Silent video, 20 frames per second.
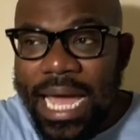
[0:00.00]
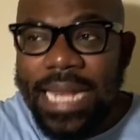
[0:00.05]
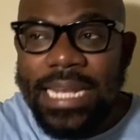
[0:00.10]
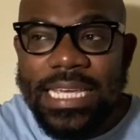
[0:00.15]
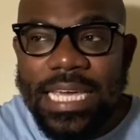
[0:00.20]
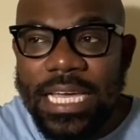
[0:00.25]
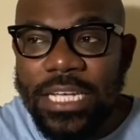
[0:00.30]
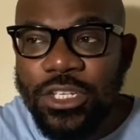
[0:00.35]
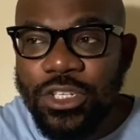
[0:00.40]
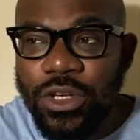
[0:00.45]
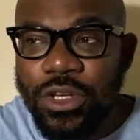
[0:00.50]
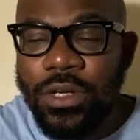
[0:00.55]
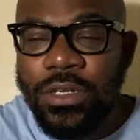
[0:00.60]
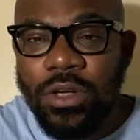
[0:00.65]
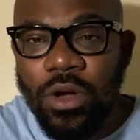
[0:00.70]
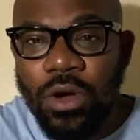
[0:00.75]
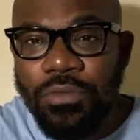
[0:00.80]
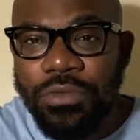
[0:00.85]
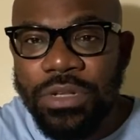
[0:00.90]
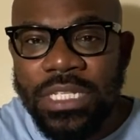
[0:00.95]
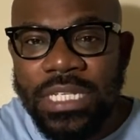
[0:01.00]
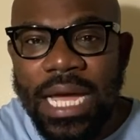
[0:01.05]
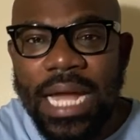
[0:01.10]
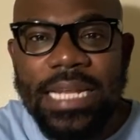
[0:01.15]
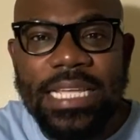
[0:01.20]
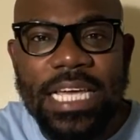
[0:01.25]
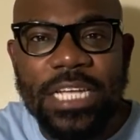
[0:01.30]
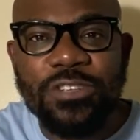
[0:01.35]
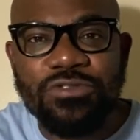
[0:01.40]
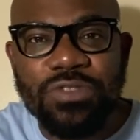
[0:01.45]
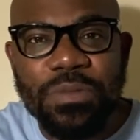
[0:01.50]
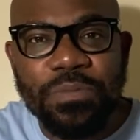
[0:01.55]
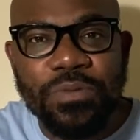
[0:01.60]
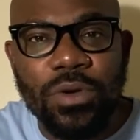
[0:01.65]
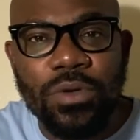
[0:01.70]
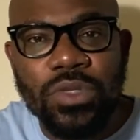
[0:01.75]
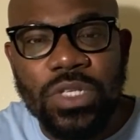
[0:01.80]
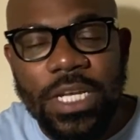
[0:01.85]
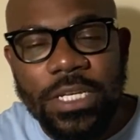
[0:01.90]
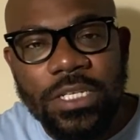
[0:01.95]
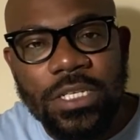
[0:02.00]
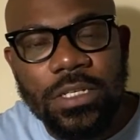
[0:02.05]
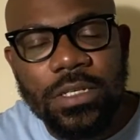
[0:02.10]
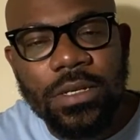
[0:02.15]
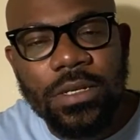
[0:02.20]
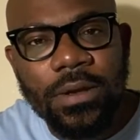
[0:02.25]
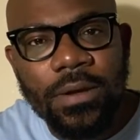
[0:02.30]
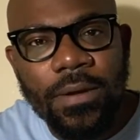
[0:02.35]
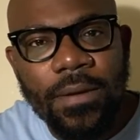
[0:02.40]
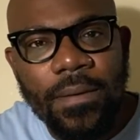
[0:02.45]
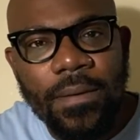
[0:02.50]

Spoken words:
retaliation or retaliatory process.